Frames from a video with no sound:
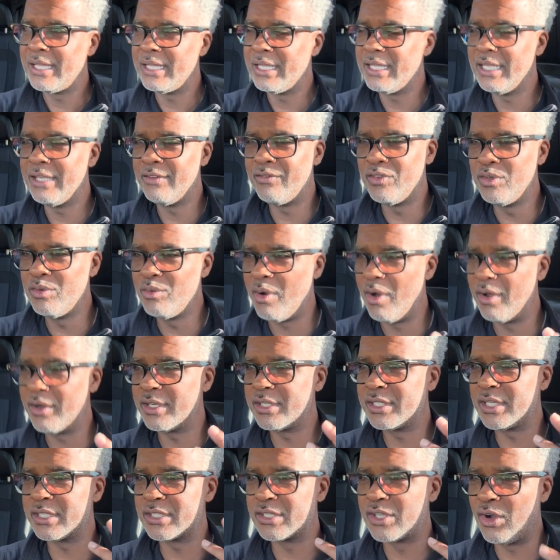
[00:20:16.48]
if you
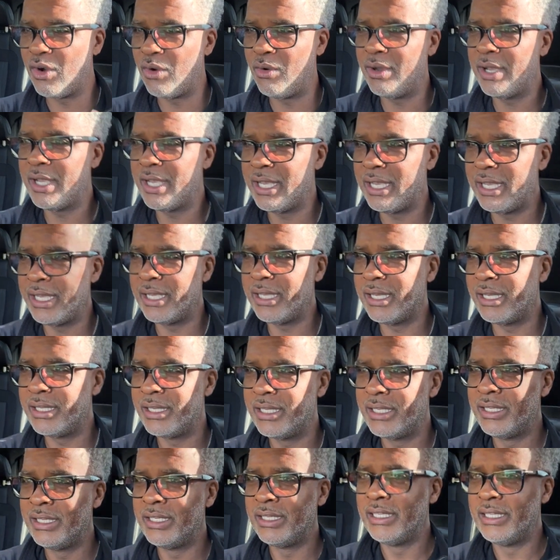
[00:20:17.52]
want to just go ahead
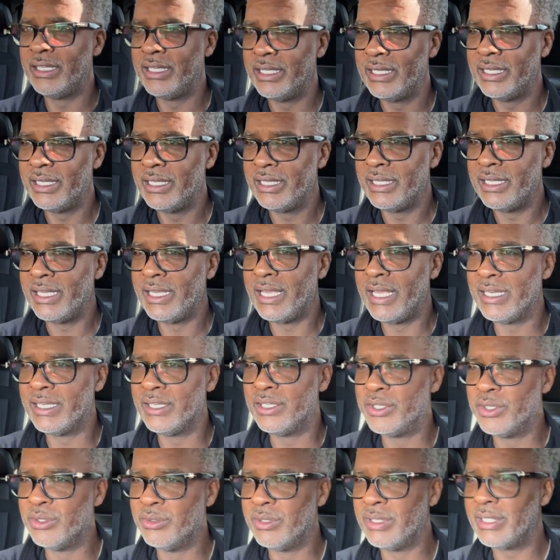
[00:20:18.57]

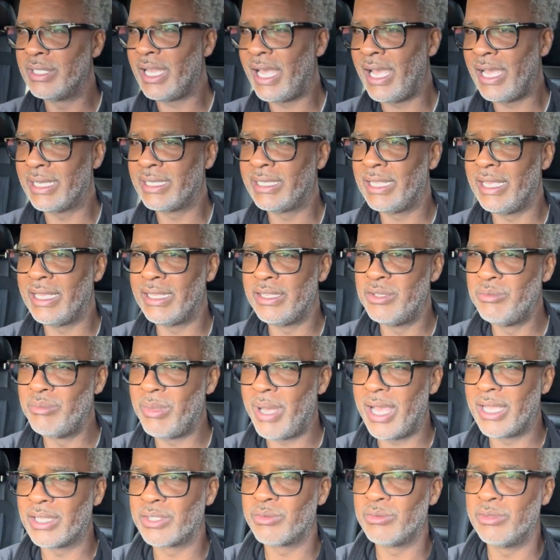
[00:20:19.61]
and do it like that, you
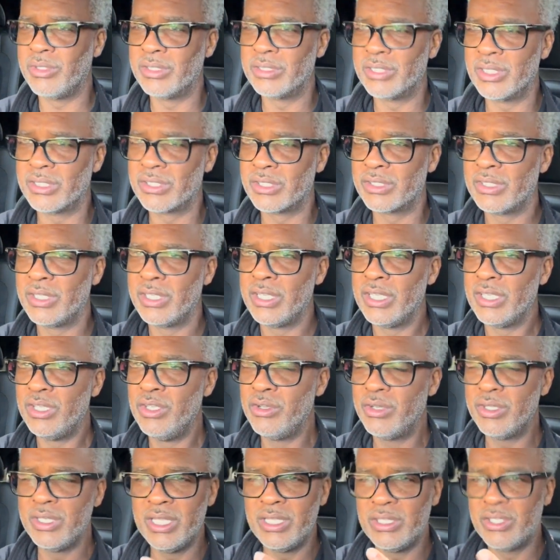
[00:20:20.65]
might as well
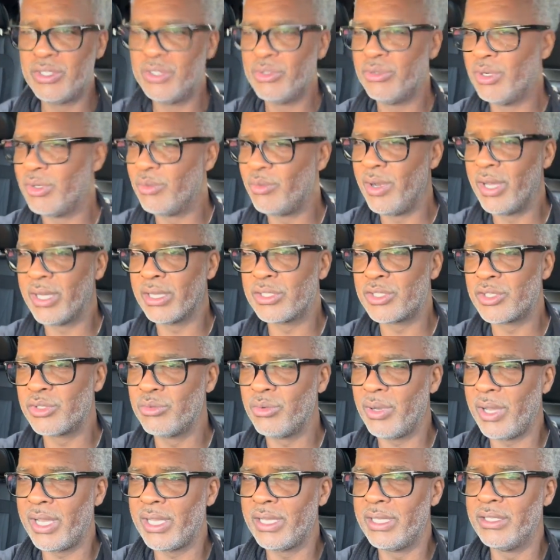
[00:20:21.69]
you can either do it one or two
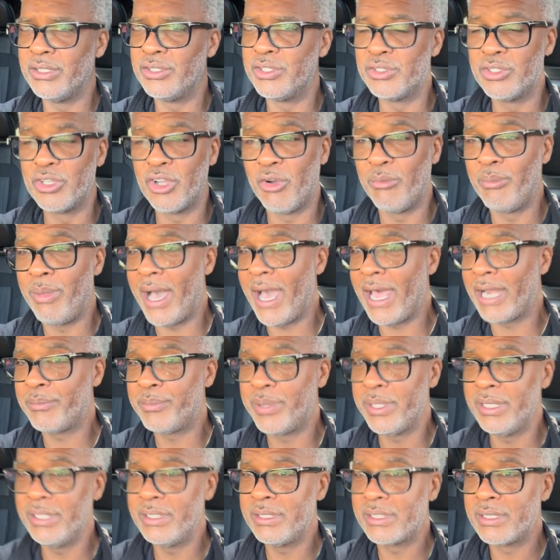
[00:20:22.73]
ways. You can go buy the
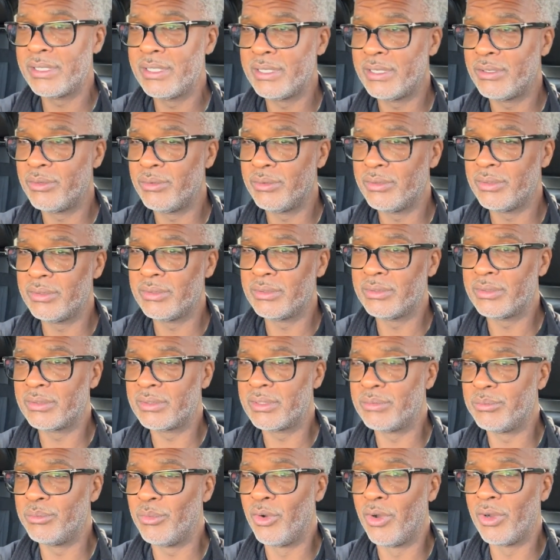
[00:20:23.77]
piece.
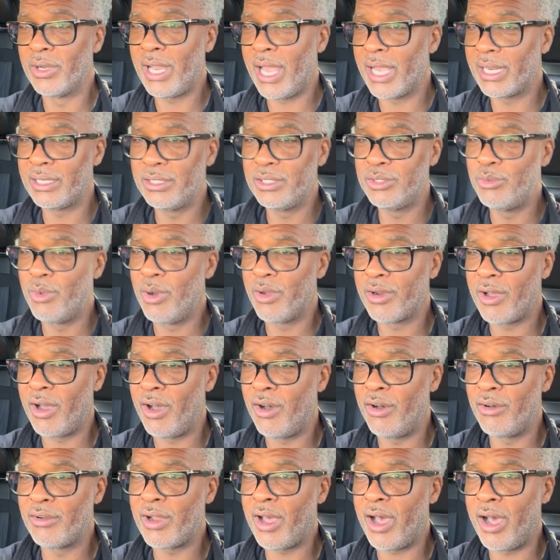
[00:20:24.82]
More than likely you want to
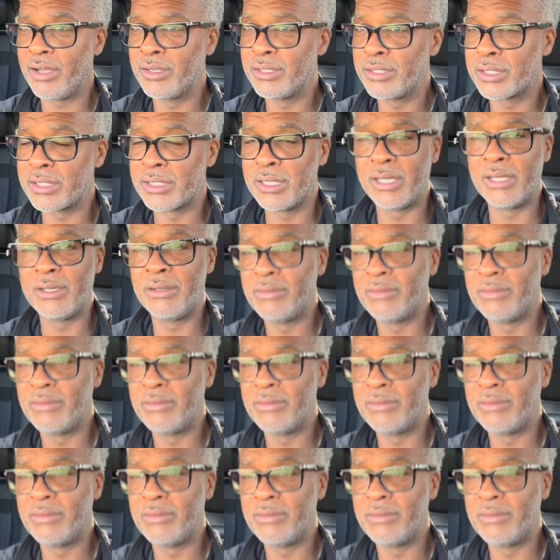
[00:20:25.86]
own all your stuff.